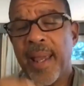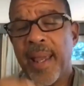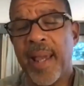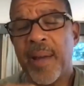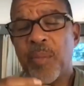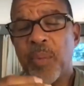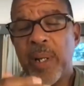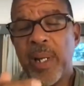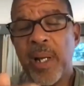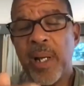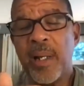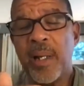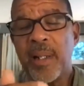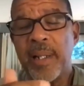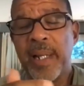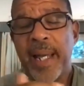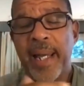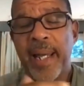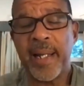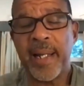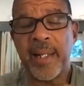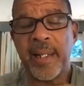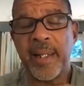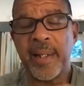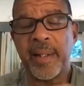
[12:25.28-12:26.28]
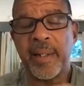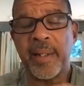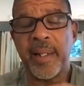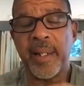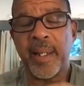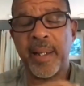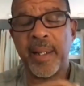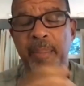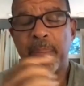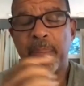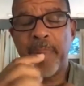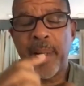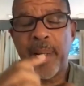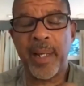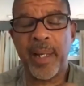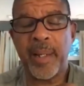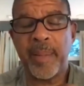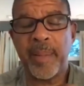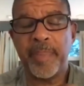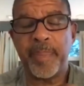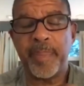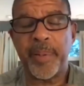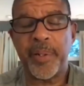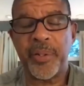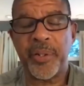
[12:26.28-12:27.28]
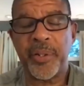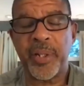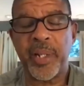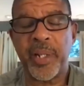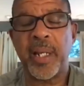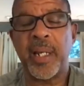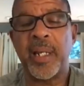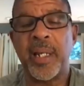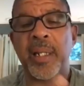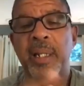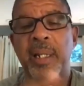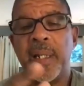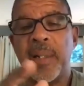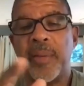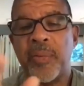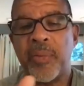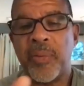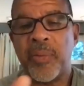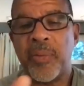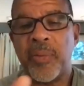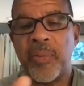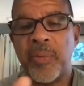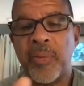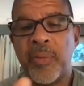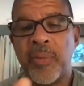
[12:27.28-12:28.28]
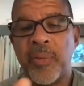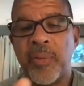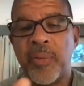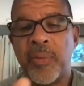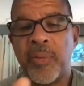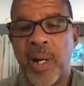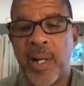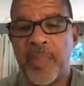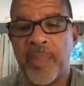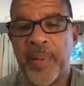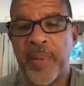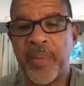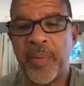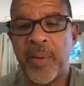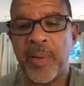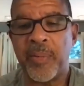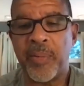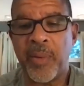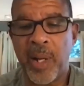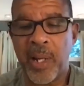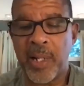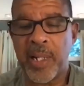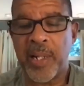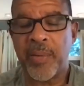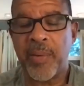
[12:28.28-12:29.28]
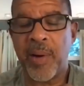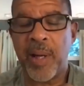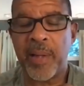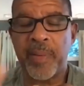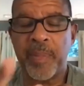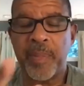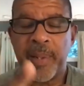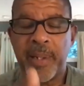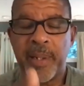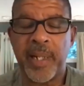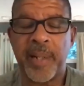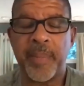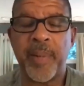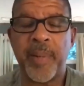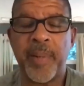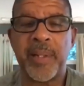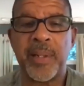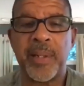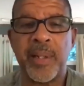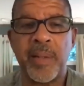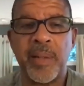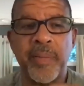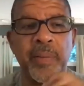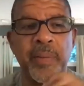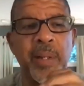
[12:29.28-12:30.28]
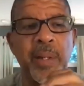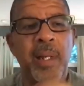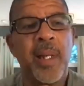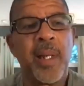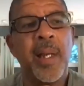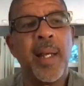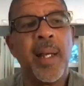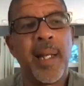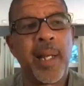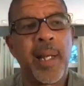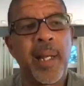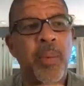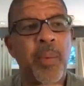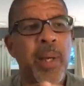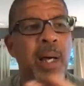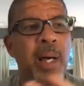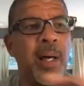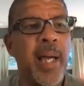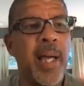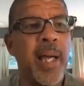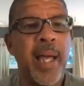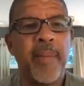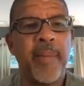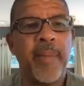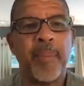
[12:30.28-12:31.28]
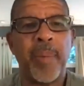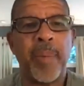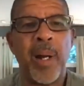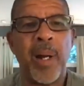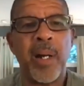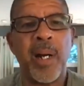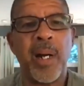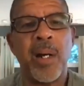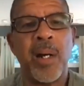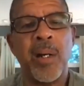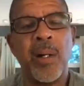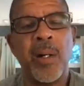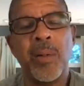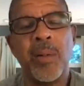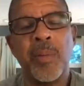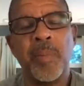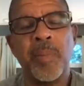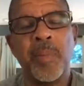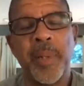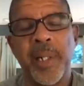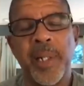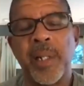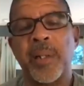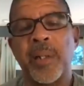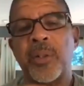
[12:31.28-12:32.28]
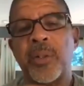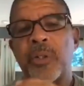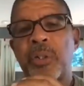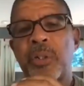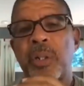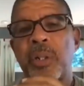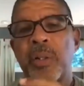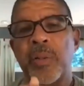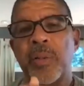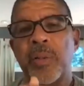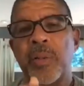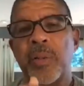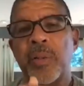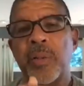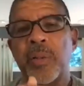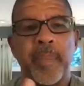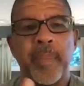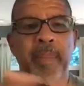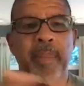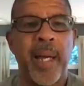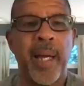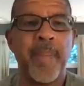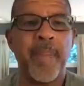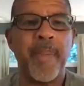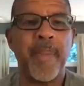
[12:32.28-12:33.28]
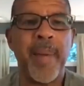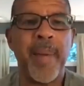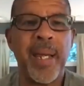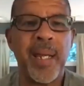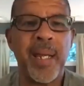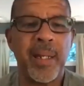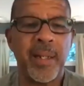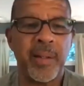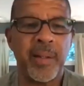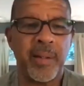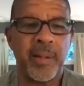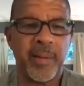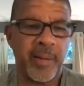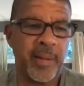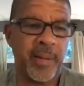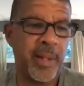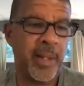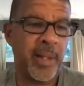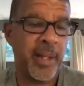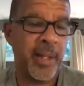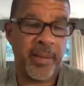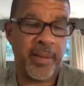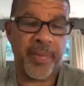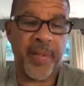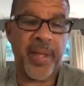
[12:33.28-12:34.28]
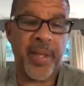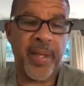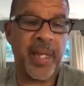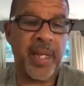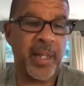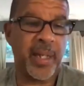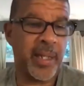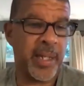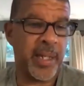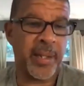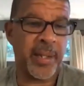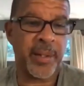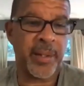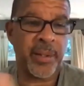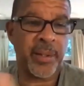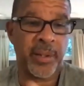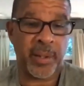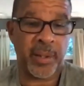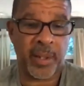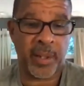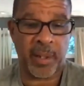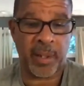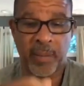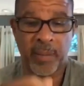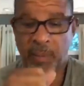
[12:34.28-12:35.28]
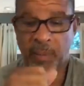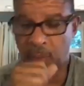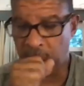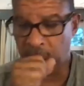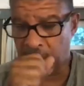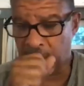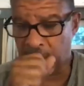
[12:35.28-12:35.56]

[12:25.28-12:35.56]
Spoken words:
And we all had Bob Persichetti, Rodney Rothman, and myself. Like, we all had brought our own particular skills to the job. My main thing is